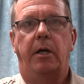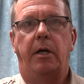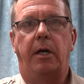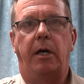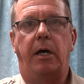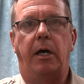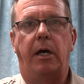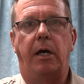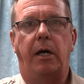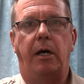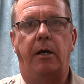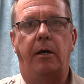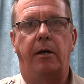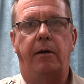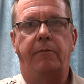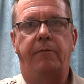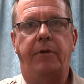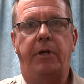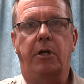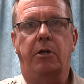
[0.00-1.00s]

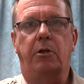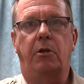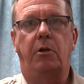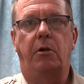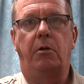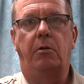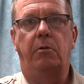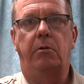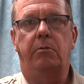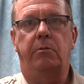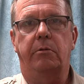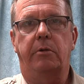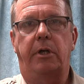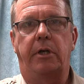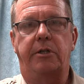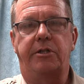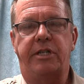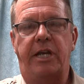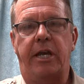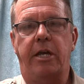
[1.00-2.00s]
A vehicle,
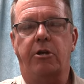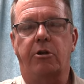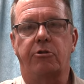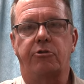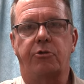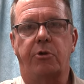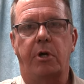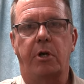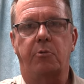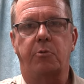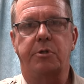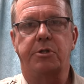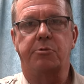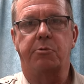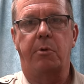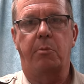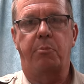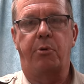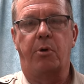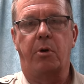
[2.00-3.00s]
a tanker truck, was
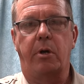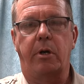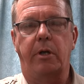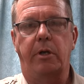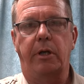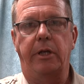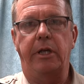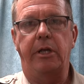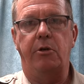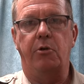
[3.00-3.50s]
reportedly